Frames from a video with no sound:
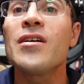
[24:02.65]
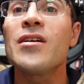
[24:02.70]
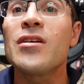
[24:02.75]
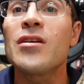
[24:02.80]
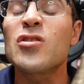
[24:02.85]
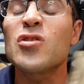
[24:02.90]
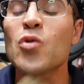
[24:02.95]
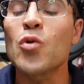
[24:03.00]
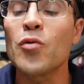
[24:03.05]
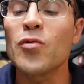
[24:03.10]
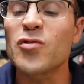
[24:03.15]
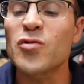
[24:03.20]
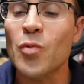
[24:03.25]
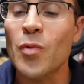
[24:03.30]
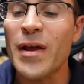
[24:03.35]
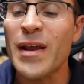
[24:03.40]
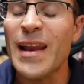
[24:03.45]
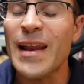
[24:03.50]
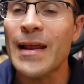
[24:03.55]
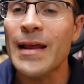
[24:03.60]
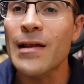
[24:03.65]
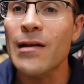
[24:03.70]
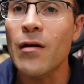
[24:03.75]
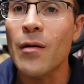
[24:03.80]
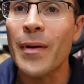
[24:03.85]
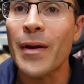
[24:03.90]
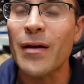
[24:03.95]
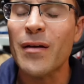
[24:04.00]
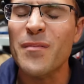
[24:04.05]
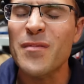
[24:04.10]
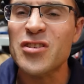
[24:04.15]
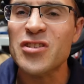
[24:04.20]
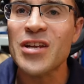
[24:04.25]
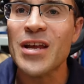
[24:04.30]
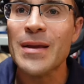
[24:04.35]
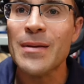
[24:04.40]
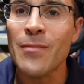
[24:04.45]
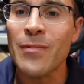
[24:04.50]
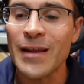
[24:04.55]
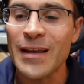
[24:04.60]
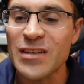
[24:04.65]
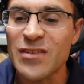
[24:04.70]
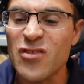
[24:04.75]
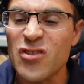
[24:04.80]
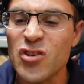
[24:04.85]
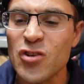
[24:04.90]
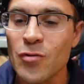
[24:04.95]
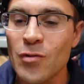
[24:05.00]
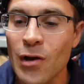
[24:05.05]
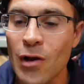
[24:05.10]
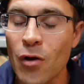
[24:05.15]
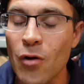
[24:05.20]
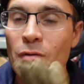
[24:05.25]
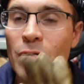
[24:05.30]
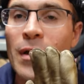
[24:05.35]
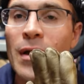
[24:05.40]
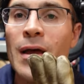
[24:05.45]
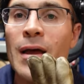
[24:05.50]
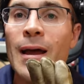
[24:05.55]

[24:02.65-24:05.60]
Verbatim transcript: your torch will linger about in the same place for too long